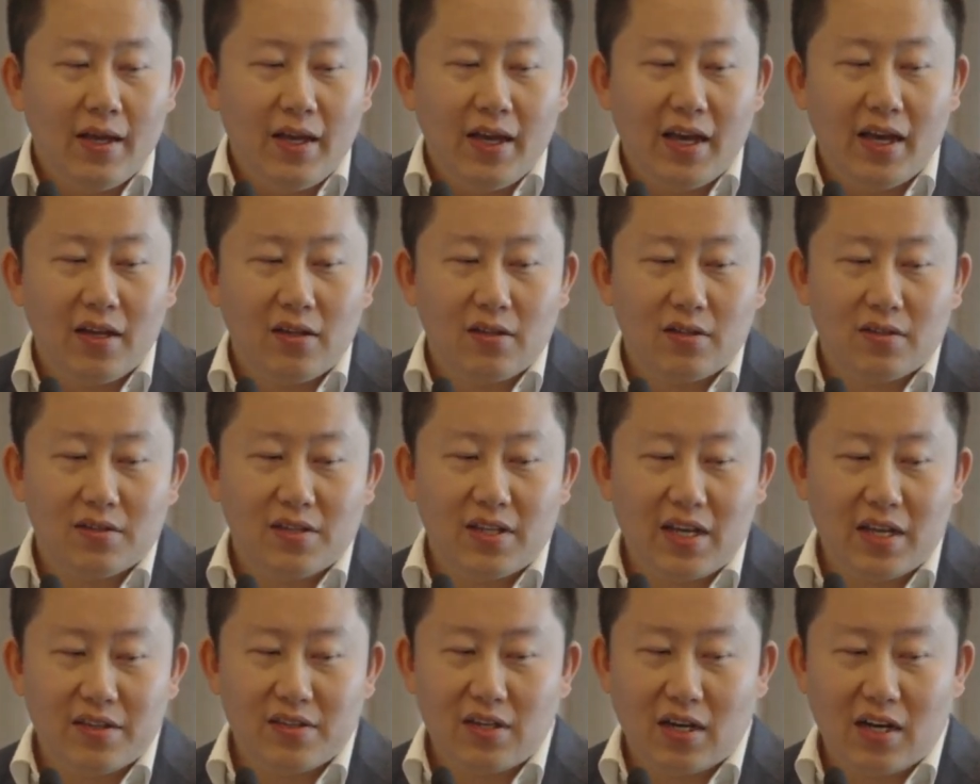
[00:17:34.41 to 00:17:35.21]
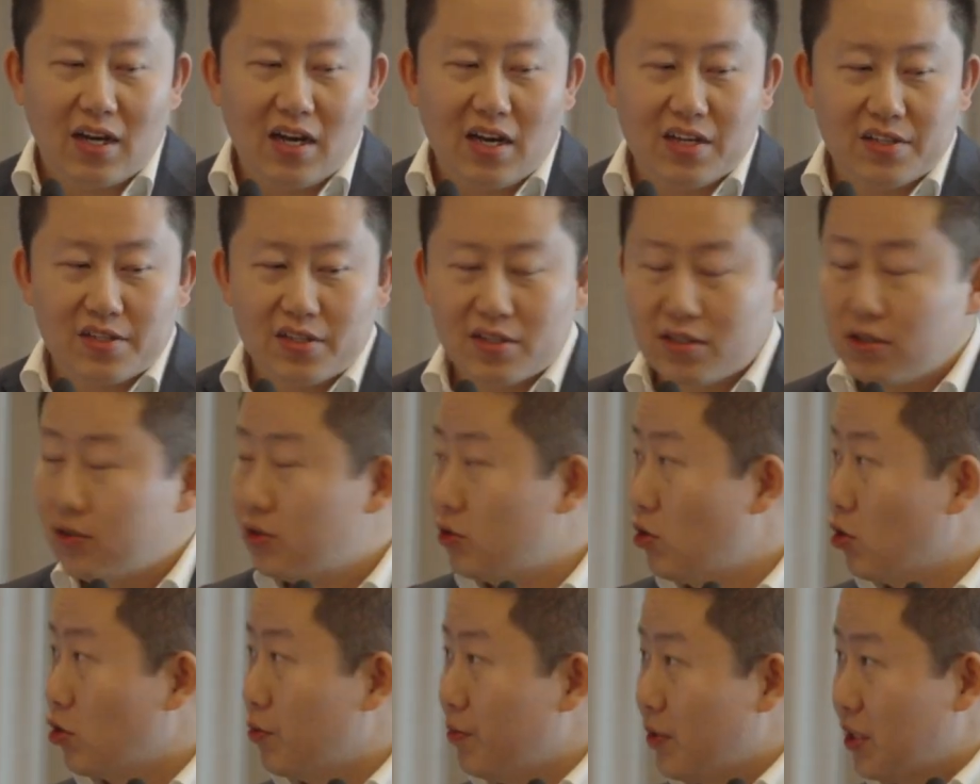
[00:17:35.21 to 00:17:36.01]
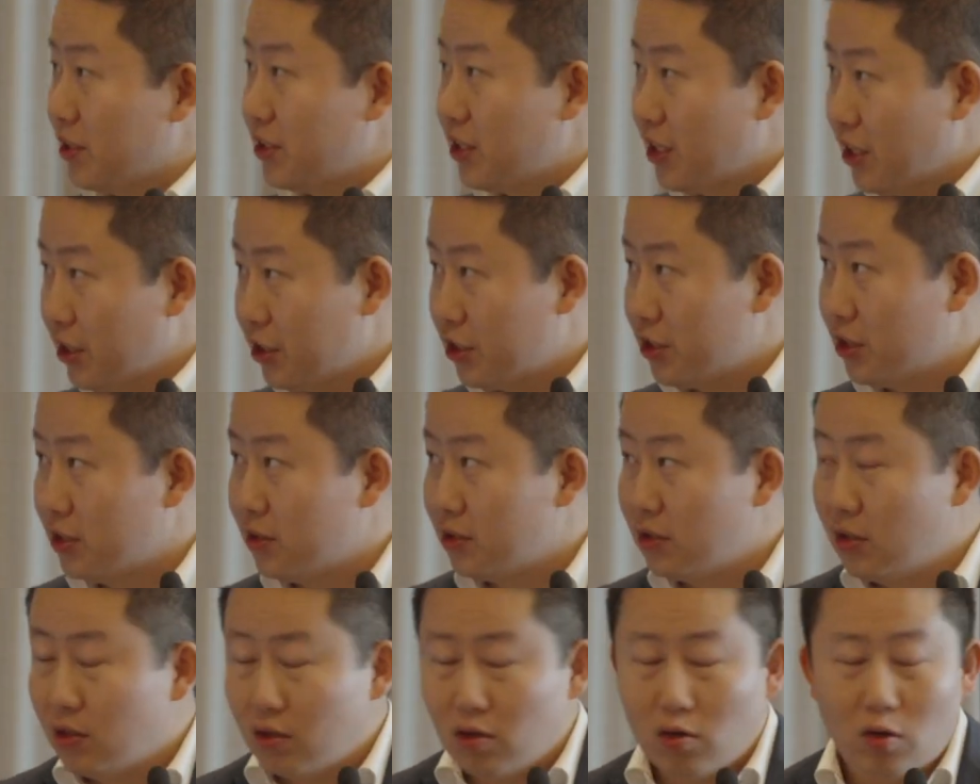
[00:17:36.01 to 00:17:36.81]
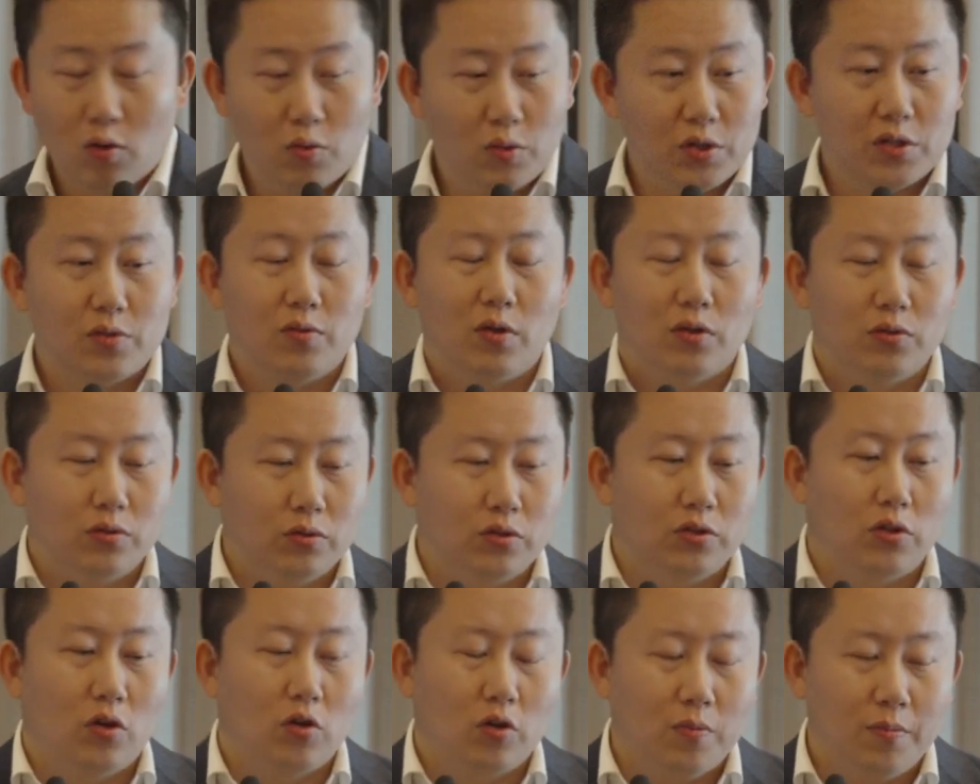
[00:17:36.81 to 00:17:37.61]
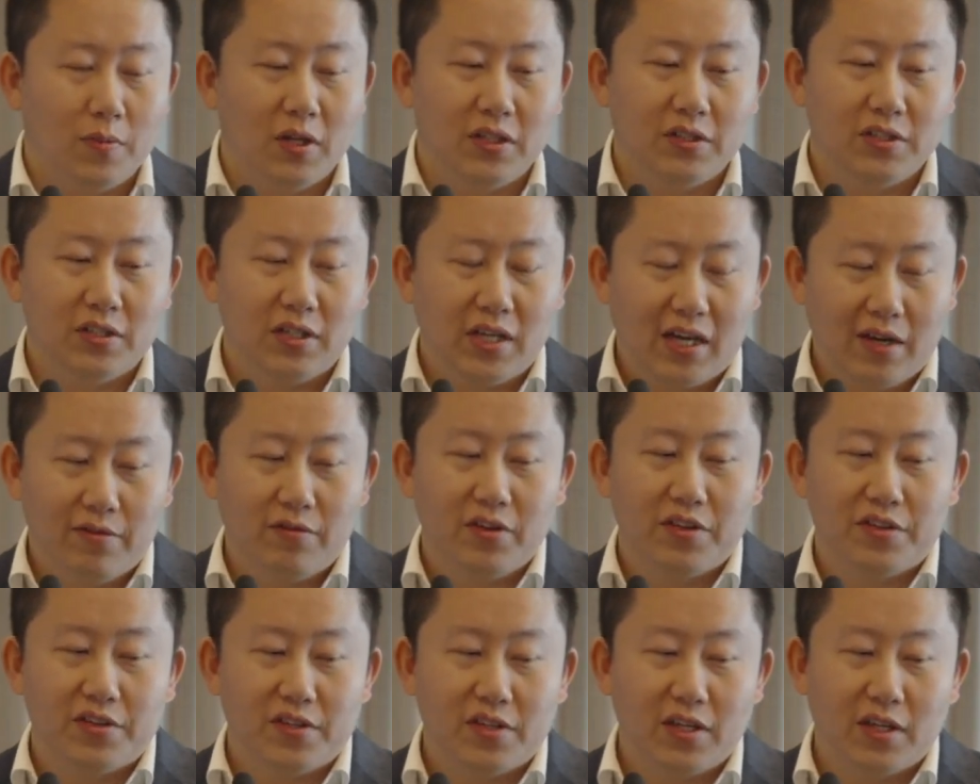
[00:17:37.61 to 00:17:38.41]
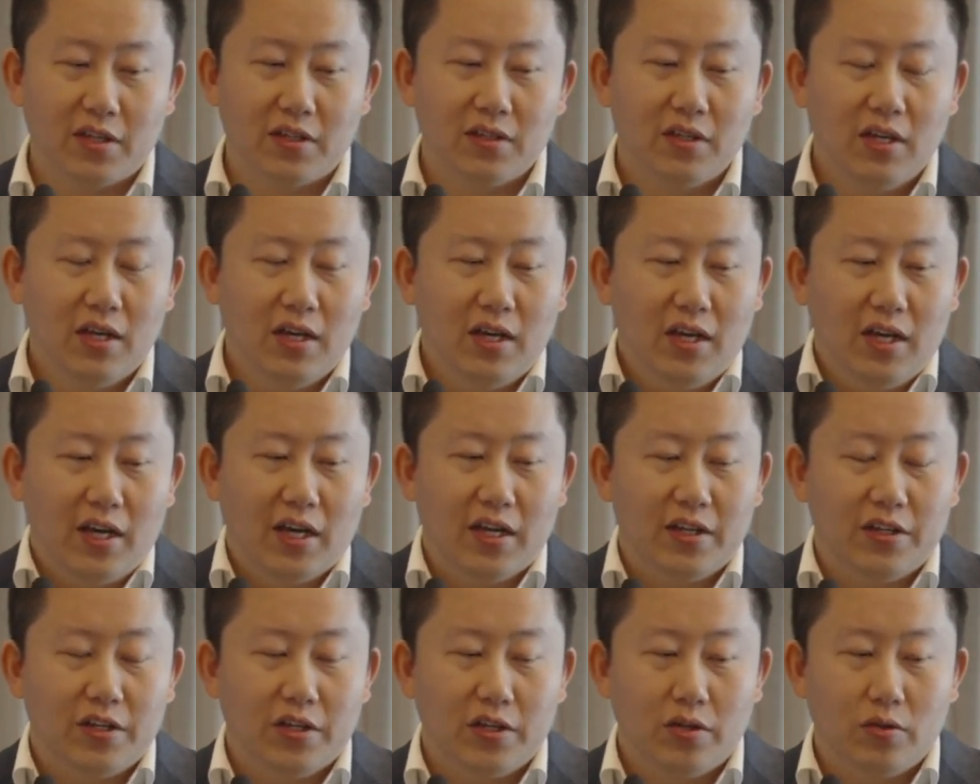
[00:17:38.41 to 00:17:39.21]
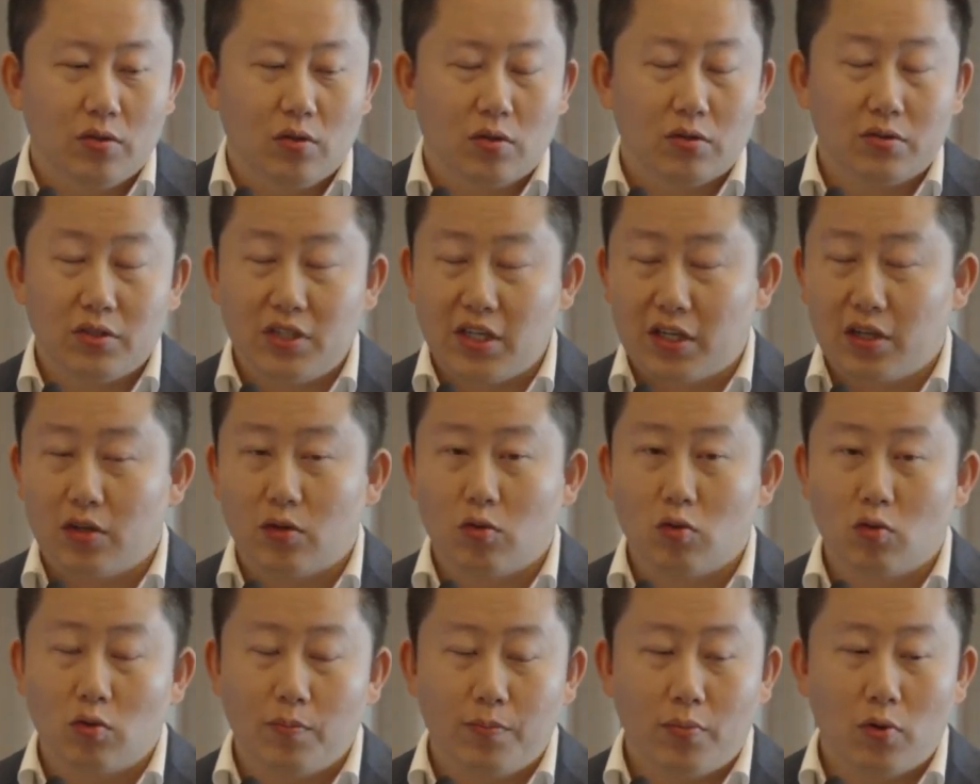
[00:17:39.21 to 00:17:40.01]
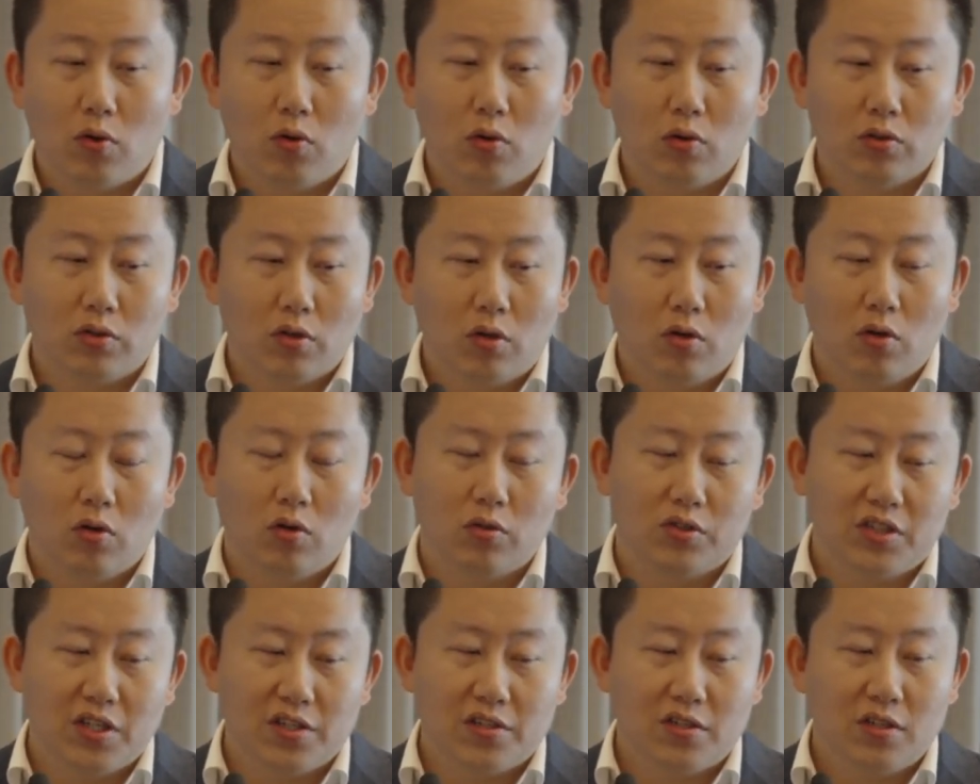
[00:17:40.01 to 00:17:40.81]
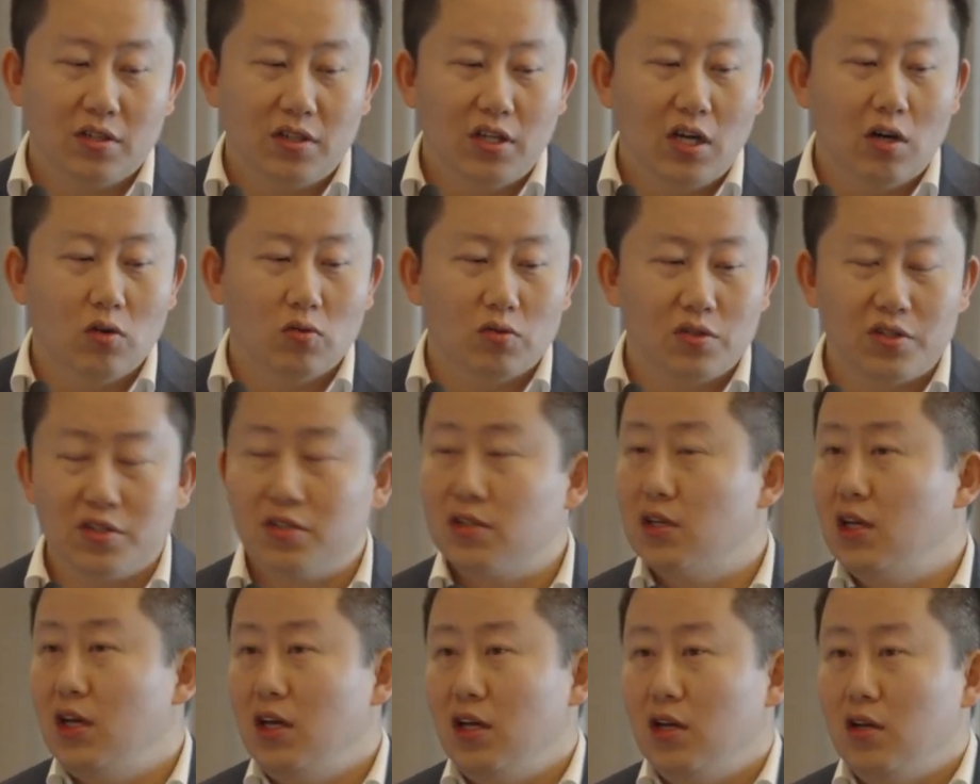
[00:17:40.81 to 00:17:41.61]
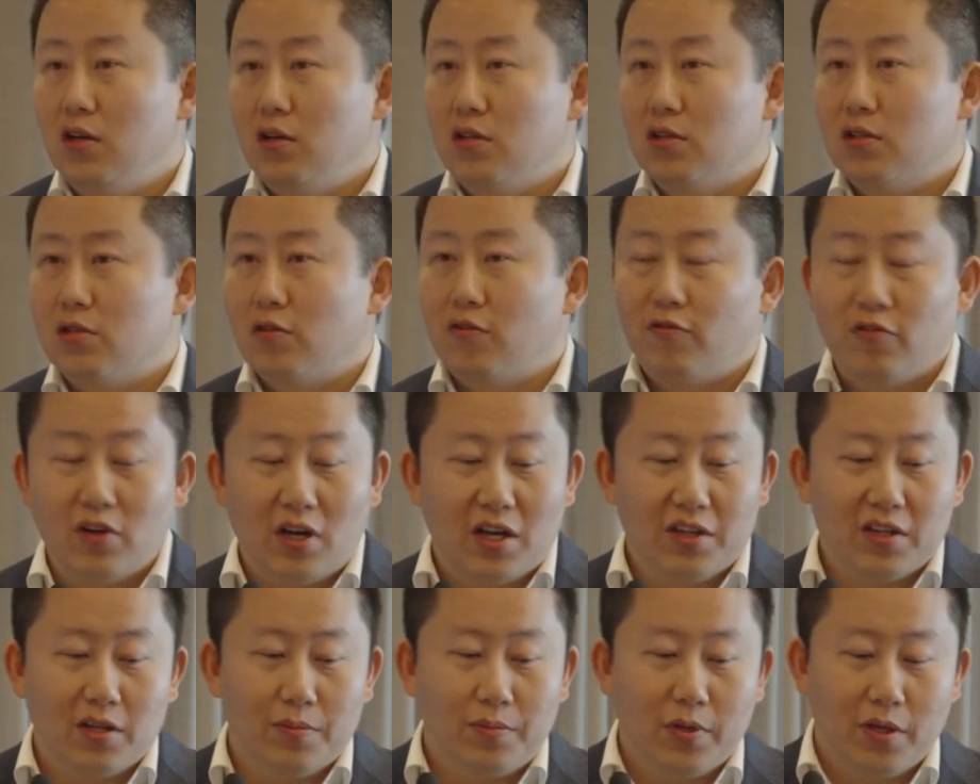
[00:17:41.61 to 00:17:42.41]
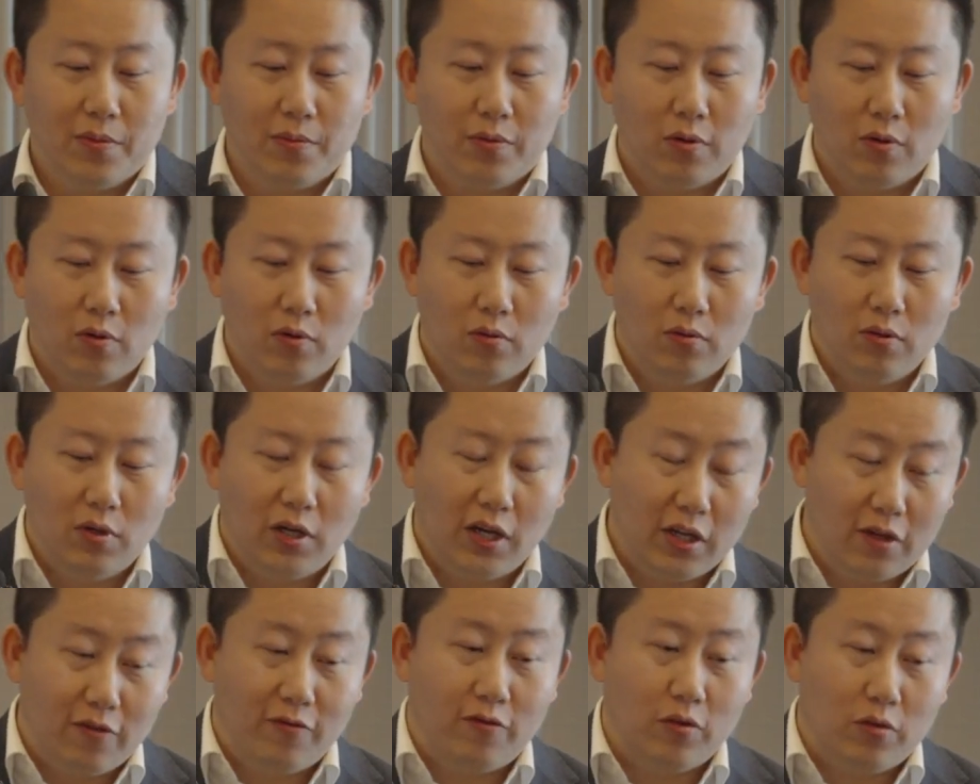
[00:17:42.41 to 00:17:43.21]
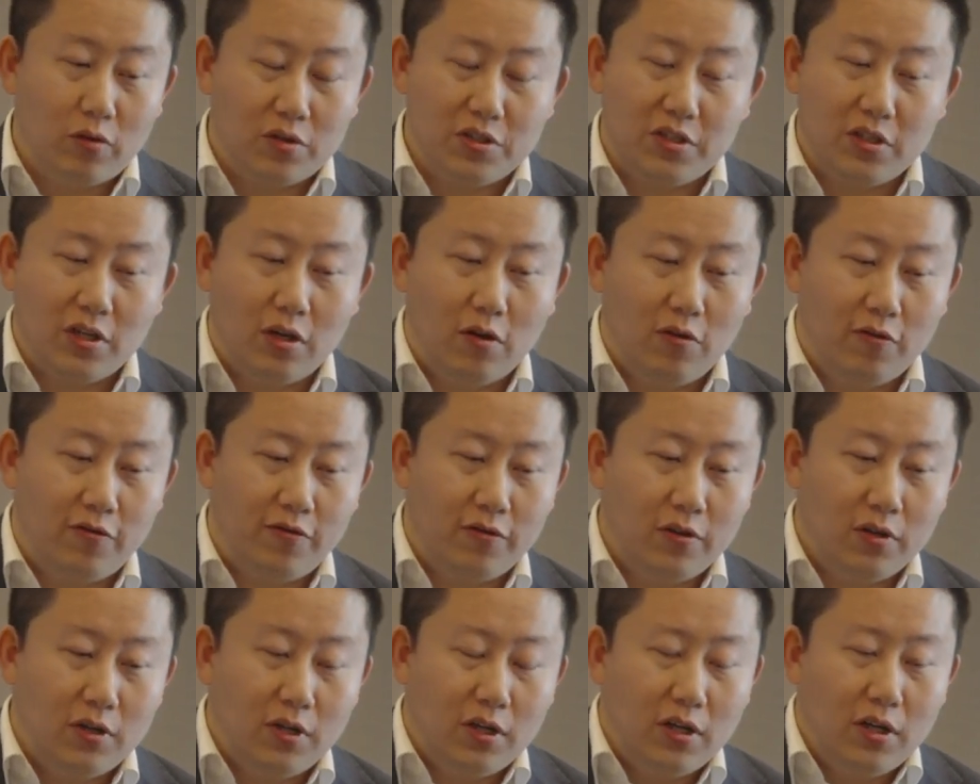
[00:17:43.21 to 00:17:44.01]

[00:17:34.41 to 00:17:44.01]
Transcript: And then the last, documentation. Always want to document everything, and in your technical report or just notes, so for other people and for yourself.